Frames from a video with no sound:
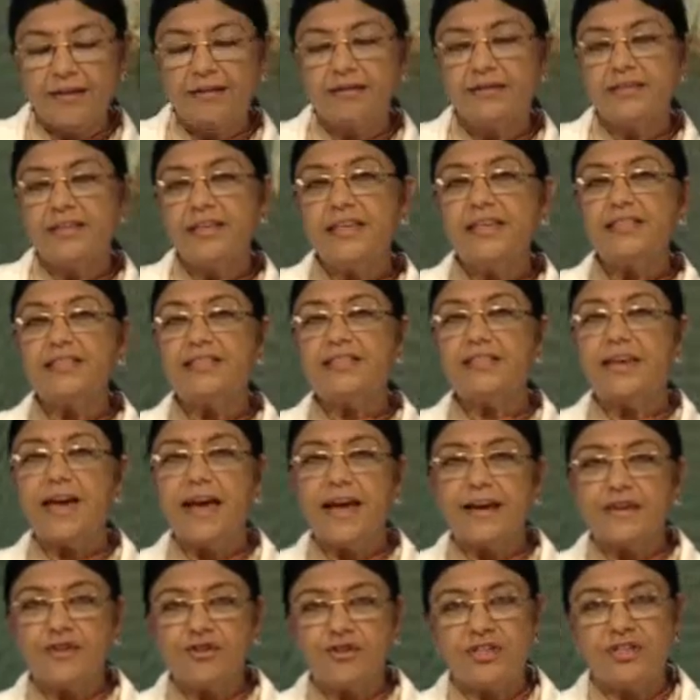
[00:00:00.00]
These
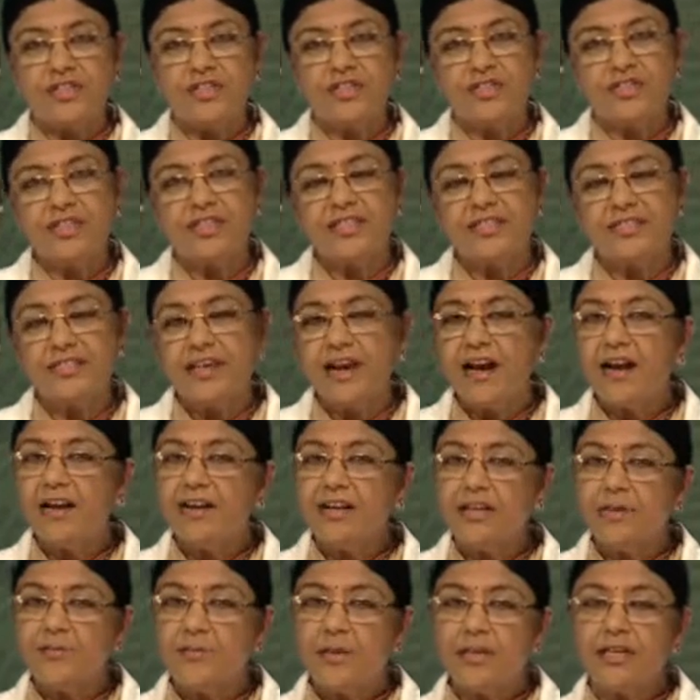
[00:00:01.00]
characteristics are
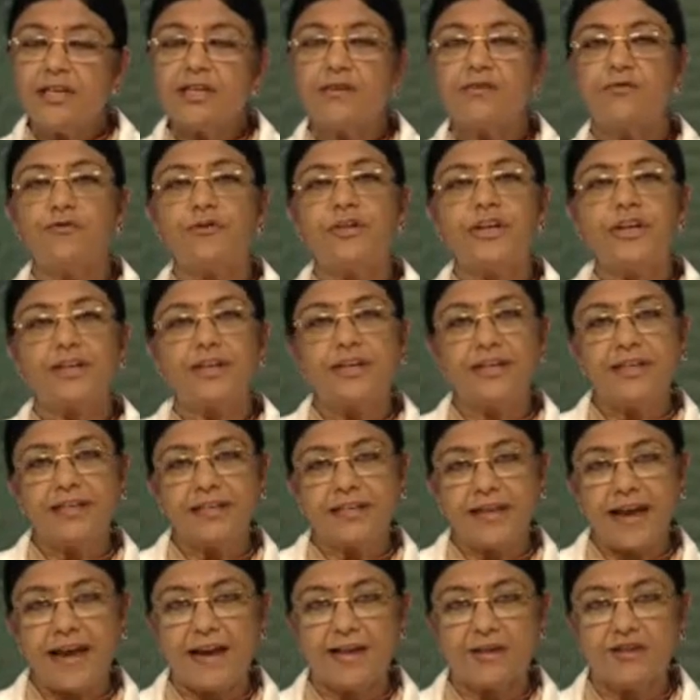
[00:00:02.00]
typical fungal
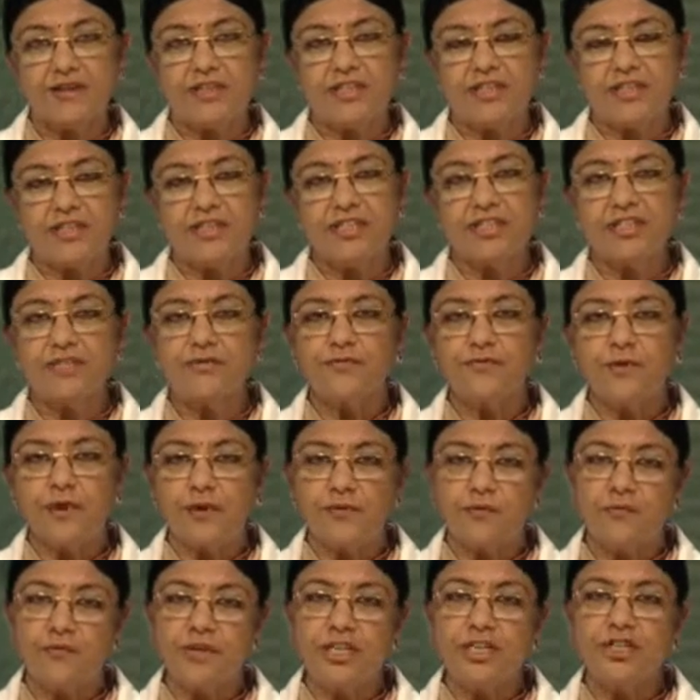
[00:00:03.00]
characteristics for
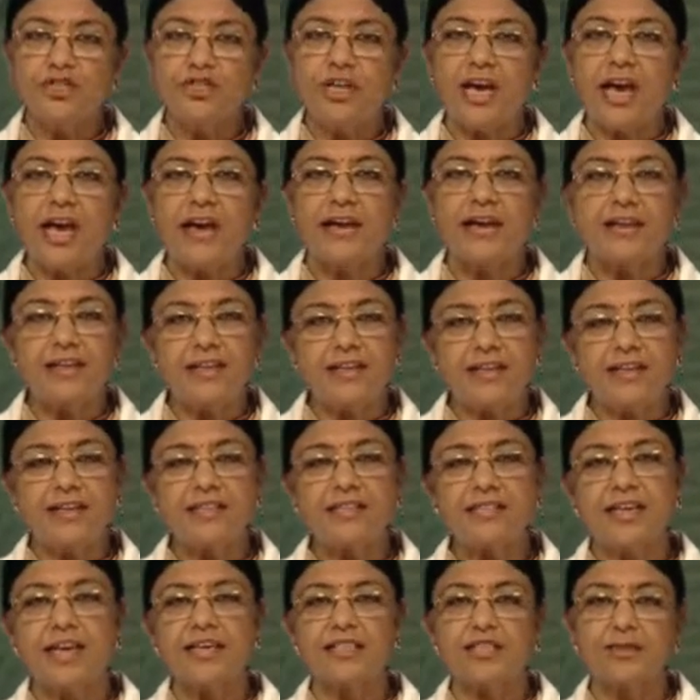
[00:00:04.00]
which
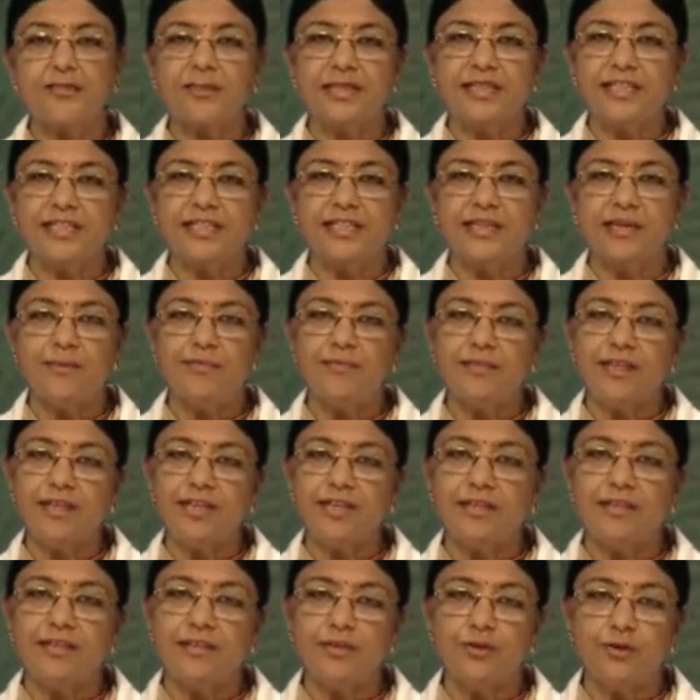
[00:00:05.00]
agaricus has been kept
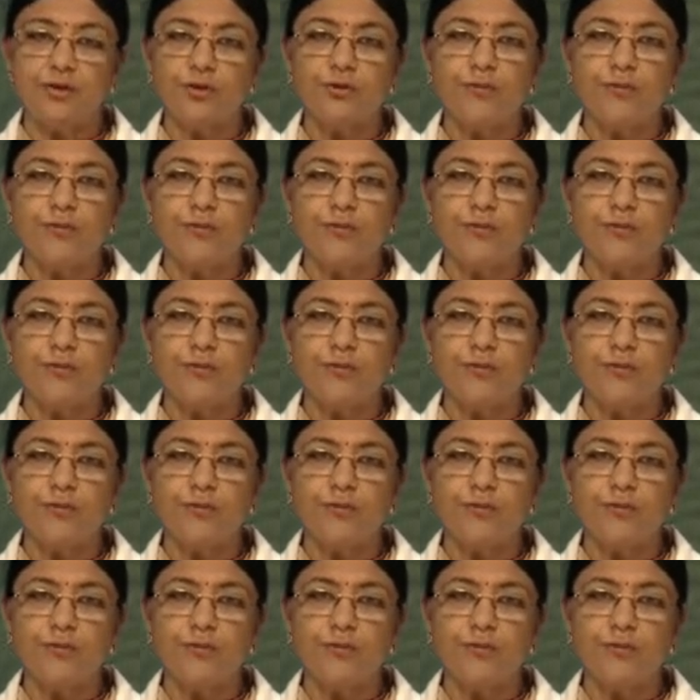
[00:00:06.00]
in the group